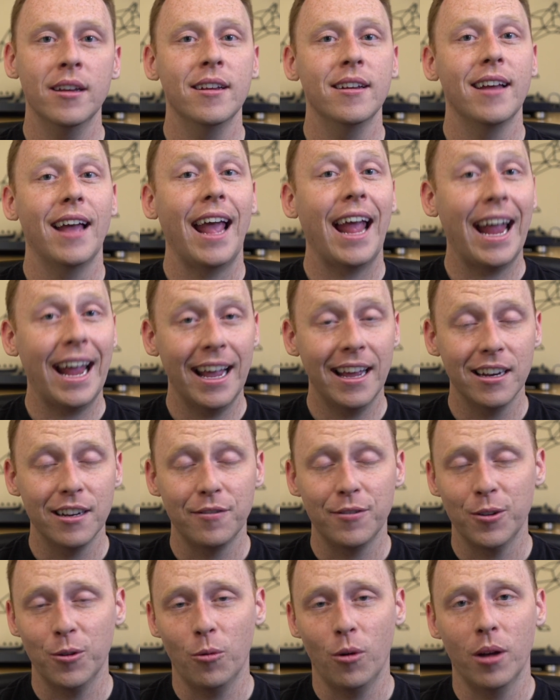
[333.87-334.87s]
And
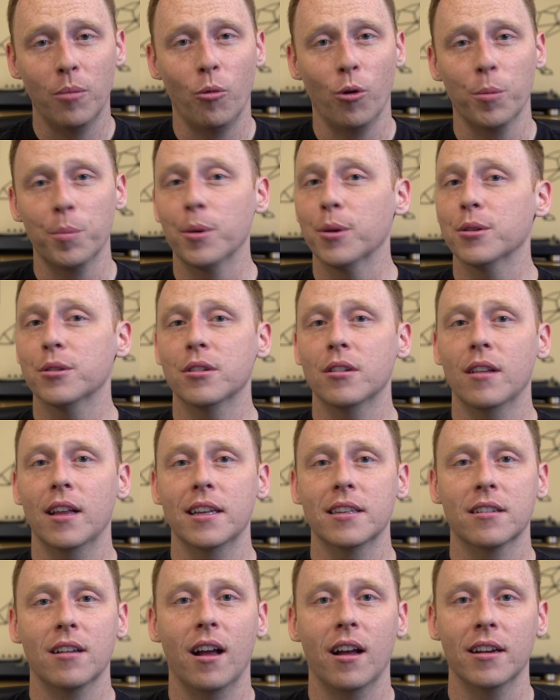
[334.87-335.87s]
if you want more
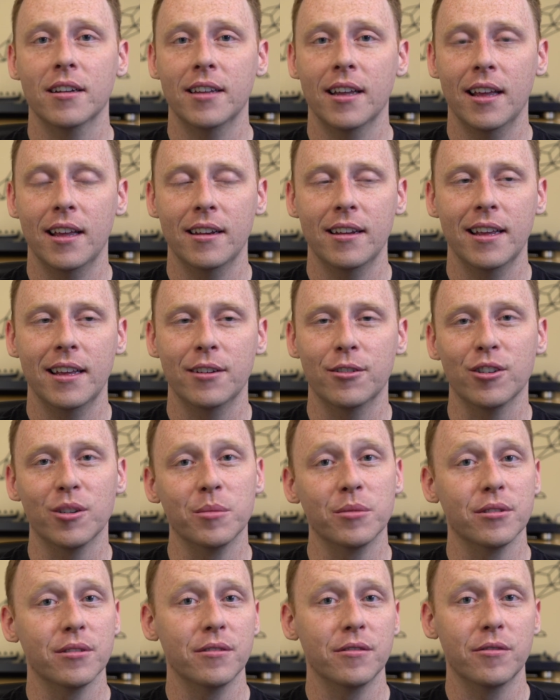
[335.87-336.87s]
personalized content in
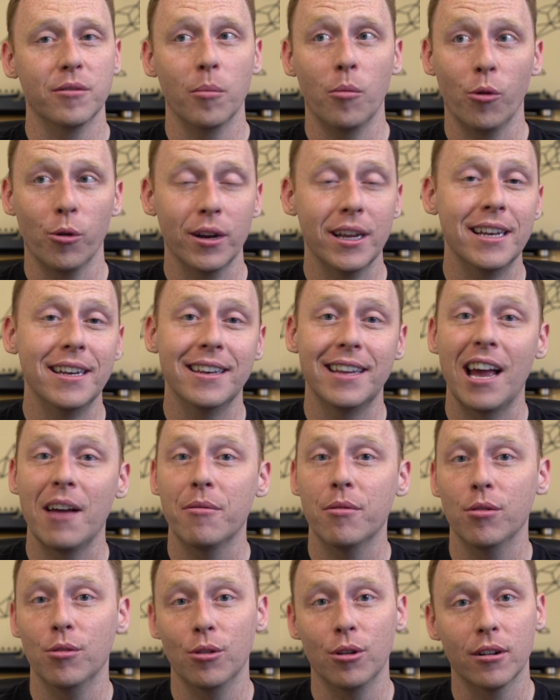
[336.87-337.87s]
terms of the more
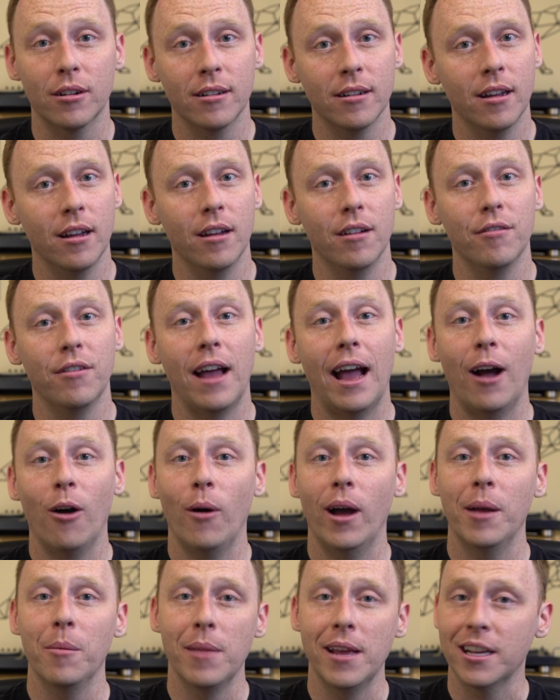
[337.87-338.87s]
in-depth look of how
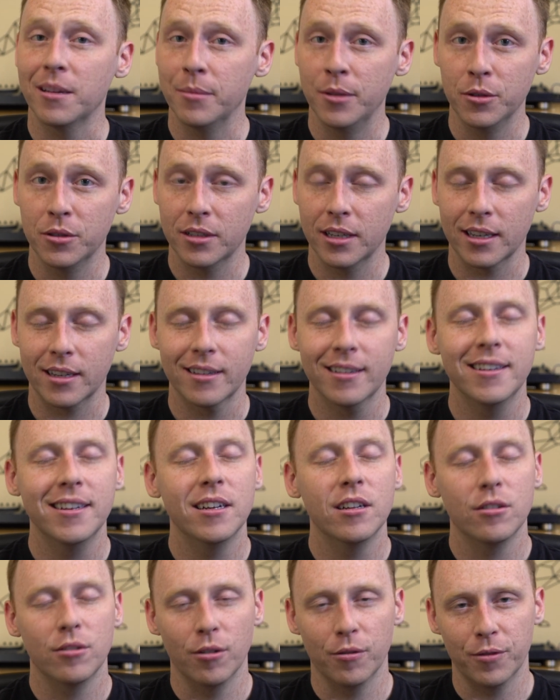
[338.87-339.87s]
I make music,
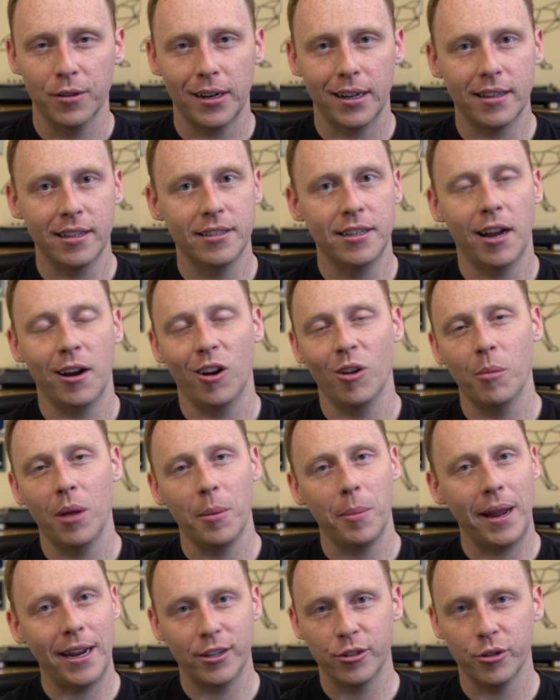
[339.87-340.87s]
don't forget to check out my
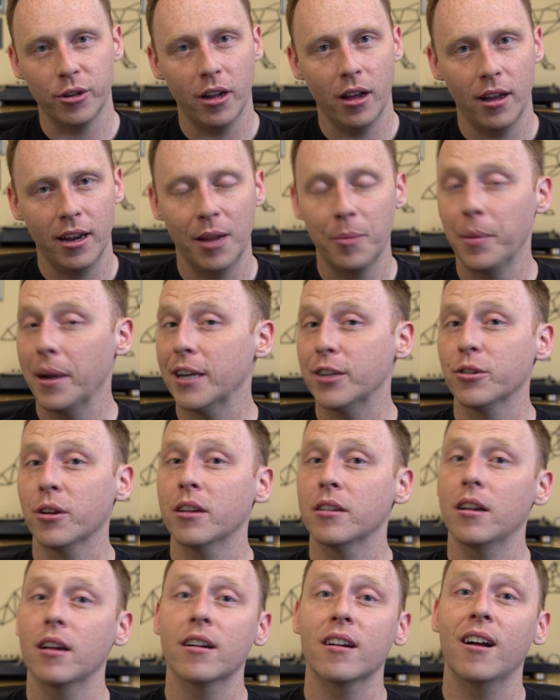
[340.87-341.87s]
Patreon at
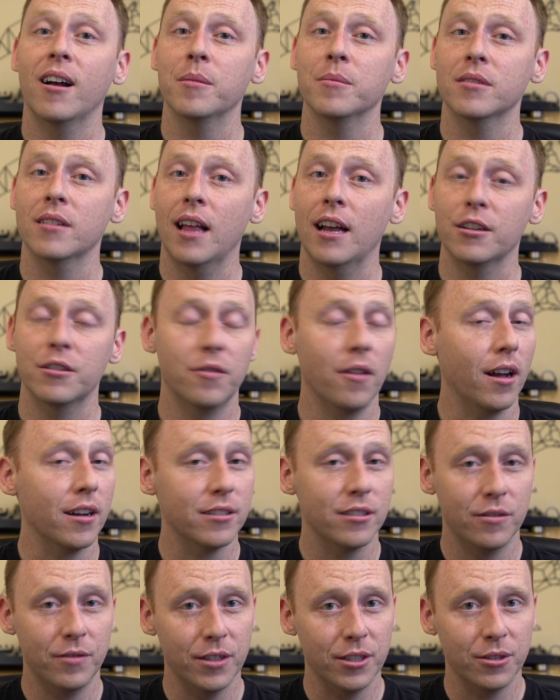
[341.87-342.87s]

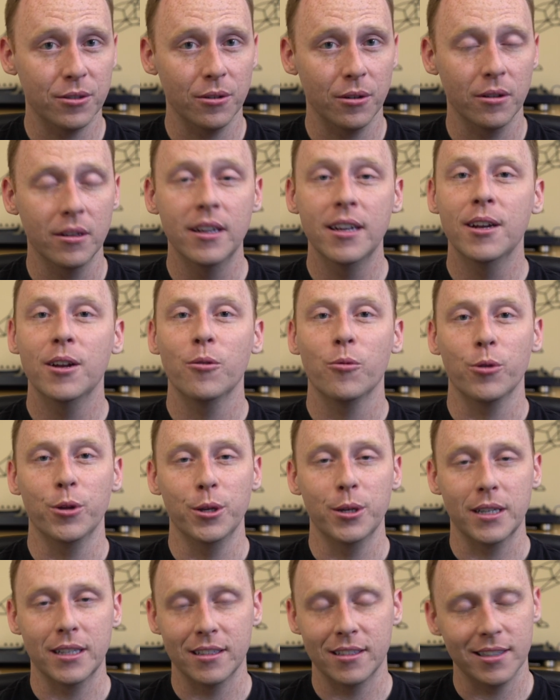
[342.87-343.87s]
patreon.com/foxedofficial, where
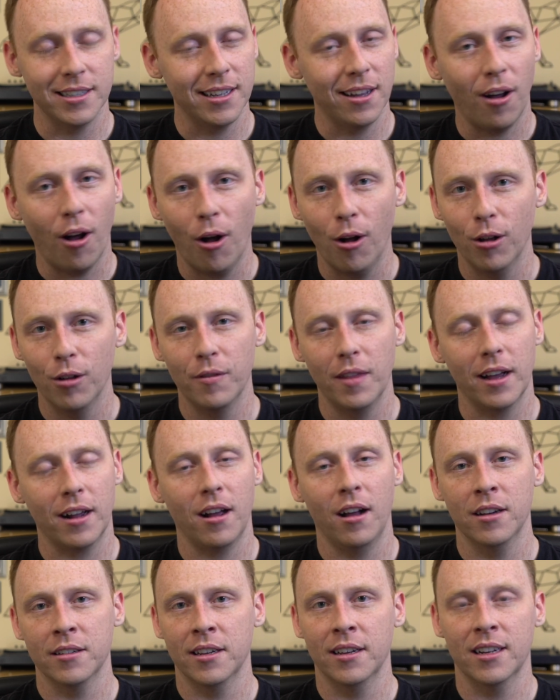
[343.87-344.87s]
you can see all of that
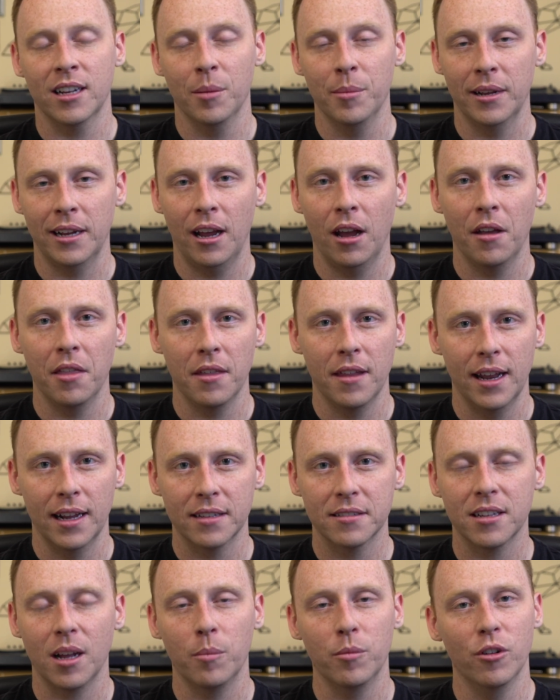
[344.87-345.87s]
content coming out in the
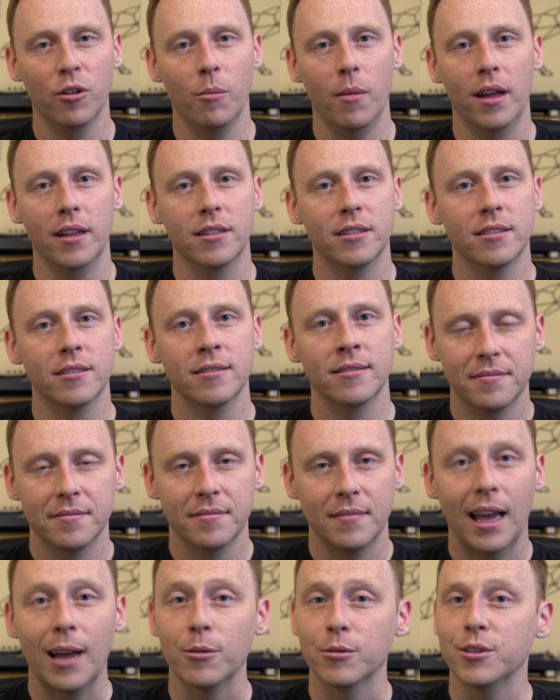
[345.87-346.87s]
next couple of months.
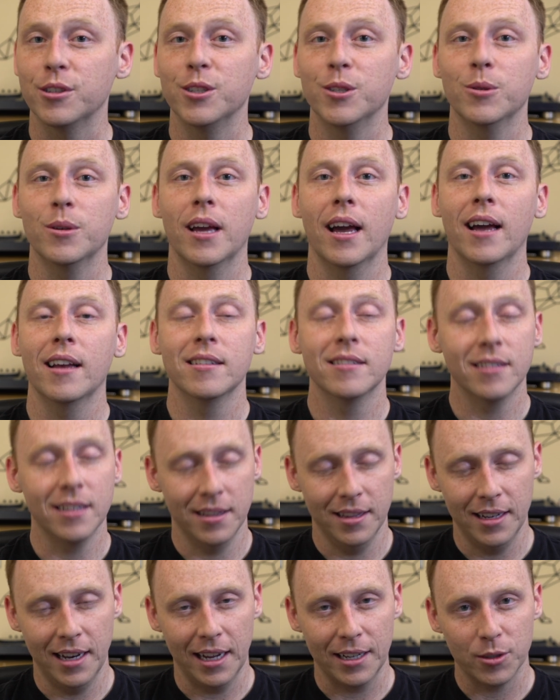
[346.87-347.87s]
I will see you guys in
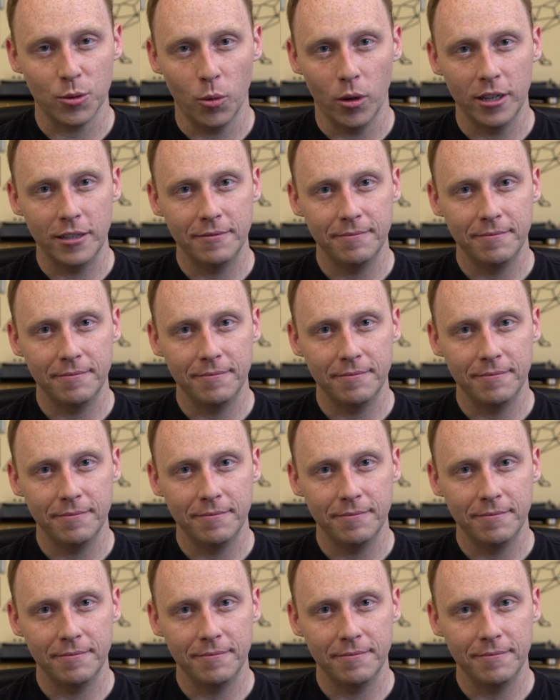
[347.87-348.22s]
the next one.